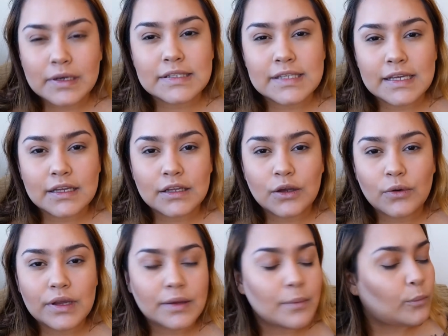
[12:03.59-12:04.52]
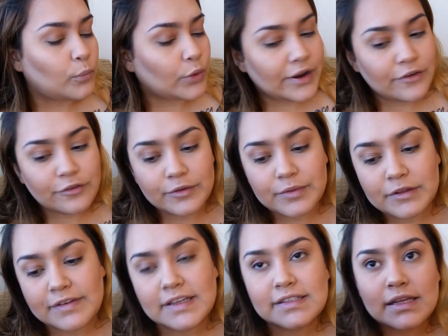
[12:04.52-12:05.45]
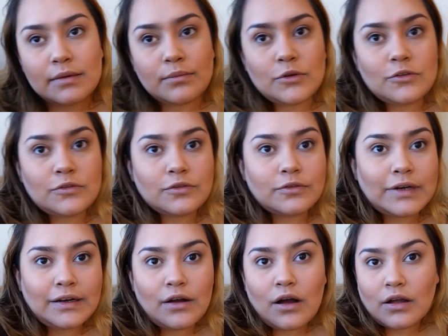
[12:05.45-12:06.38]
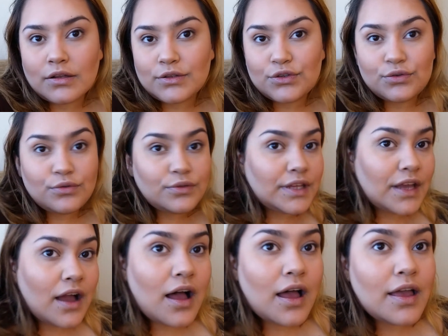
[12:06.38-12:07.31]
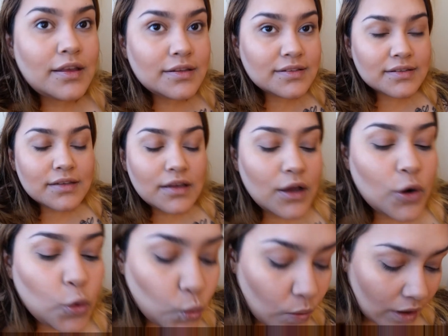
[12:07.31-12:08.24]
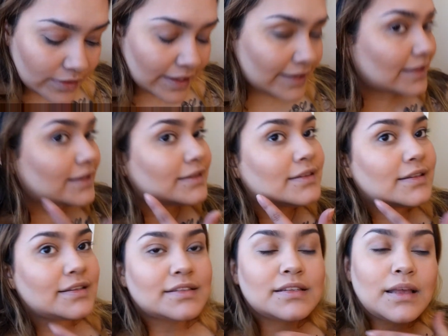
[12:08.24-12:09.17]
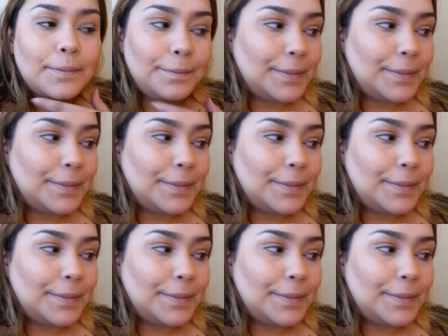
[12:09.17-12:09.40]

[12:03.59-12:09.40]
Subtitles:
I'm going to take a quick break from the face and move right on to the eyes while I let this